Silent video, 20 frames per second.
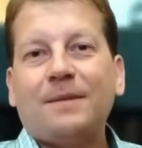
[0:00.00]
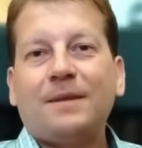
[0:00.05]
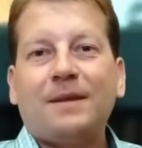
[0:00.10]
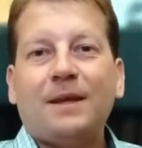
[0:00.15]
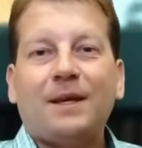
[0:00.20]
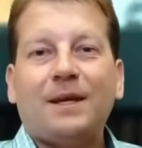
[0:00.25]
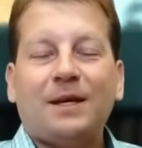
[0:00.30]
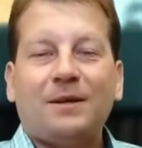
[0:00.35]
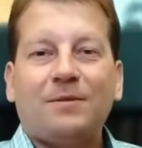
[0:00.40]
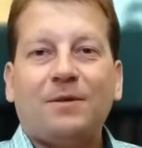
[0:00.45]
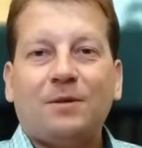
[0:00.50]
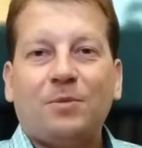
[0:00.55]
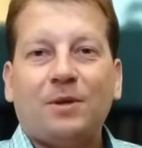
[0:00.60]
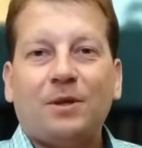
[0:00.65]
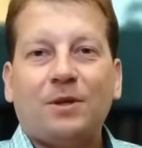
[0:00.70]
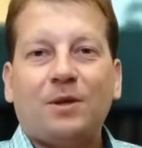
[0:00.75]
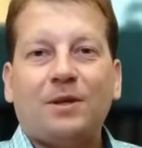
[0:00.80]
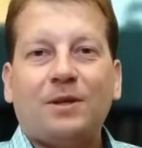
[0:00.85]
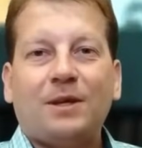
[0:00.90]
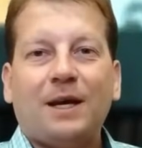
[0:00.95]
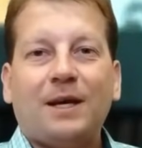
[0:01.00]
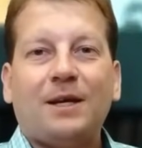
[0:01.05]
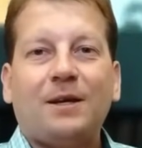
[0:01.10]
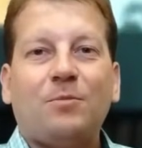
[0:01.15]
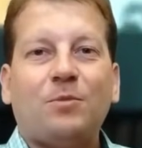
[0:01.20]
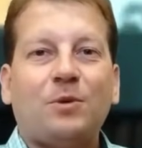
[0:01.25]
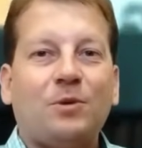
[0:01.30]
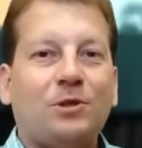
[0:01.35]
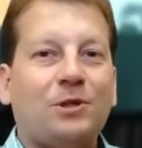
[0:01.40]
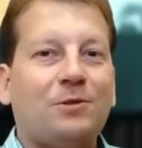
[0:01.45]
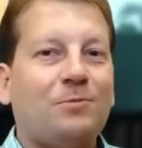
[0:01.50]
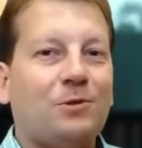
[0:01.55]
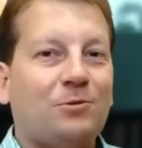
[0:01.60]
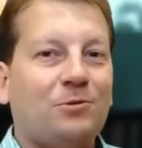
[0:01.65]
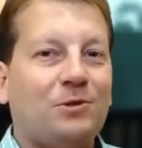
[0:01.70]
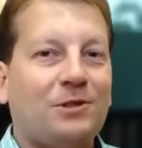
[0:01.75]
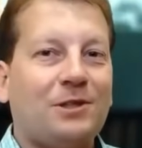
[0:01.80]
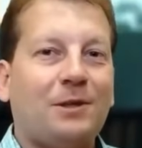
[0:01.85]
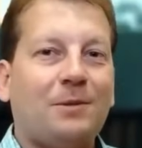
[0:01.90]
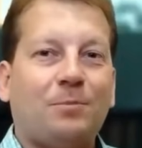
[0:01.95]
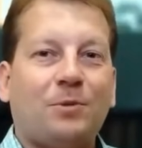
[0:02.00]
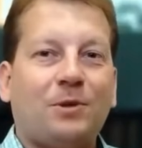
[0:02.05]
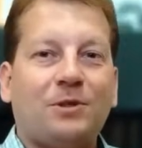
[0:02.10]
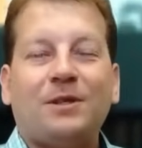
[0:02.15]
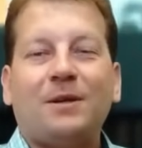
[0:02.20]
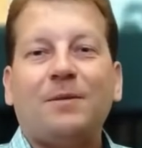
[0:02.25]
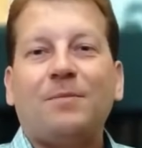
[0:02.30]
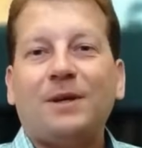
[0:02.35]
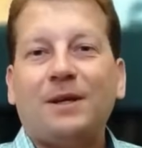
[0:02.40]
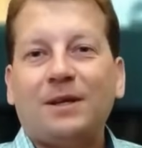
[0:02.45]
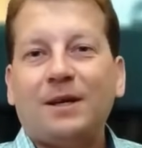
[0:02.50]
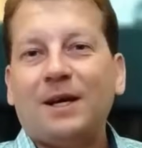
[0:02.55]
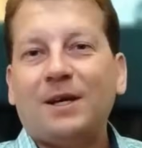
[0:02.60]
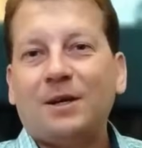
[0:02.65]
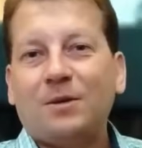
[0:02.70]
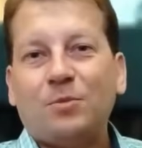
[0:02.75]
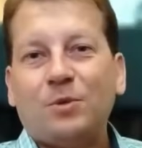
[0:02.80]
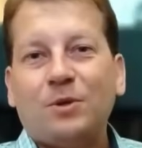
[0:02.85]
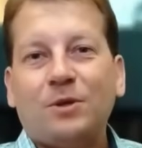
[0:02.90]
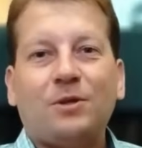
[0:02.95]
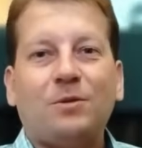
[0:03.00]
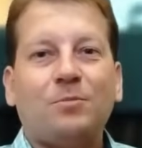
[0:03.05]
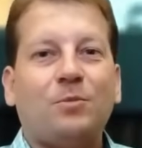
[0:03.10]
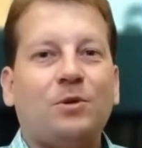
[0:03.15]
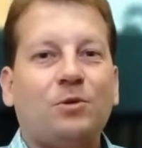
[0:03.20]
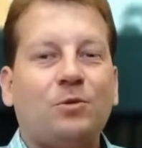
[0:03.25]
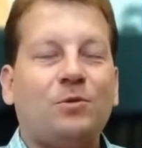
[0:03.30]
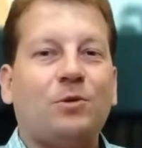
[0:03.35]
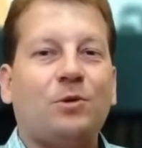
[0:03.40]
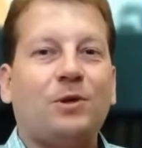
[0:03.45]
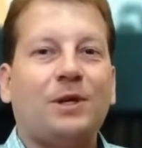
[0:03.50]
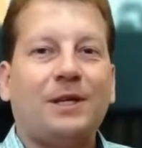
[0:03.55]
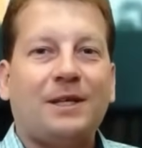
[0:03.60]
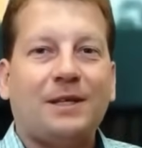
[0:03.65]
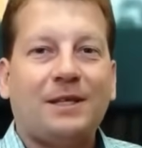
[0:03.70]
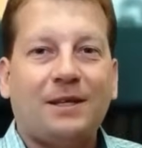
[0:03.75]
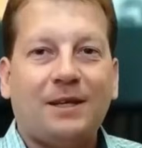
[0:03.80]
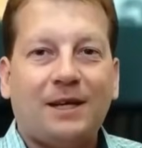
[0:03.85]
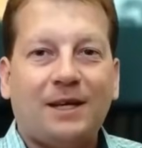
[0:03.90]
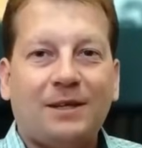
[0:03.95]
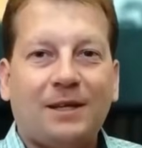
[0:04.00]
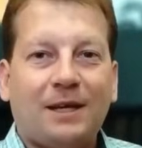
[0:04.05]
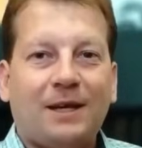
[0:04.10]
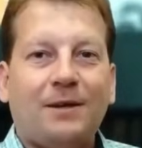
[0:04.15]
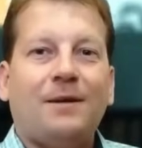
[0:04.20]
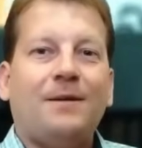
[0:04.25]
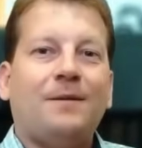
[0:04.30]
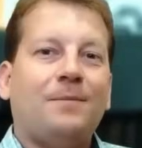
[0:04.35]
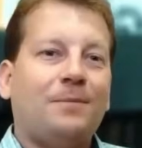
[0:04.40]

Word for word: And even with all that, it won't even resemble something like a water balloon or anything like that.